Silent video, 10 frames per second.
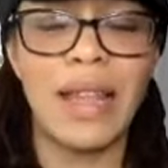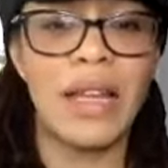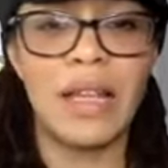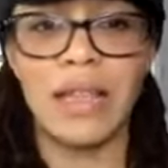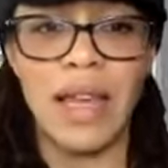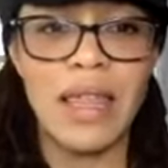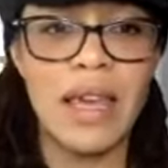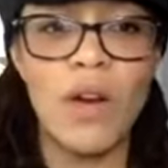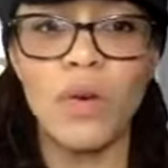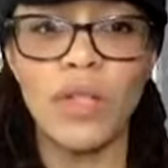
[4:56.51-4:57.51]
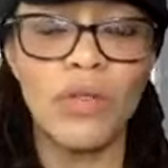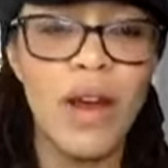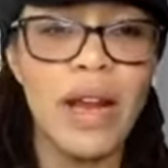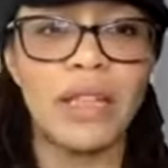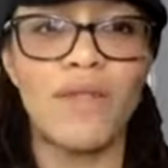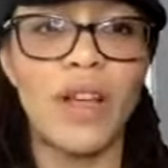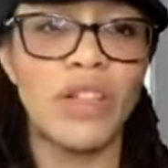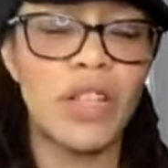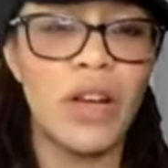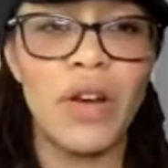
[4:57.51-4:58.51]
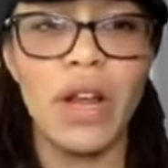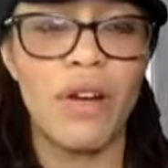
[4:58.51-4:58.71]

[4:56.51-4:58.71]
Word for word: And they, they think, oh, it's great. It's a vegetarian